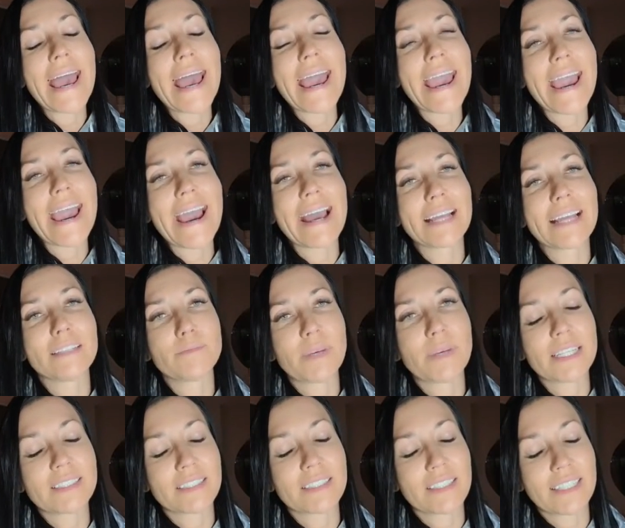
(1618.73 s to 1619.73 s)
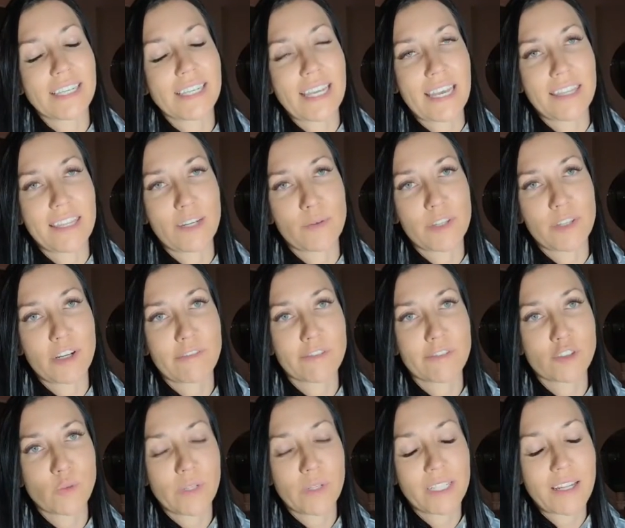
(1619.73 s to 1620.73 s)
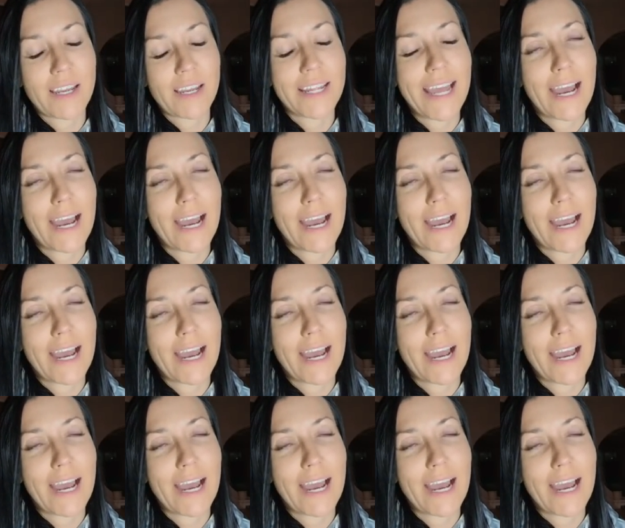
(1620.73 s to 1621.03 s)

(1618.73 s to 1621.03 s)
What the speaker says: And basically, again, they were there for 29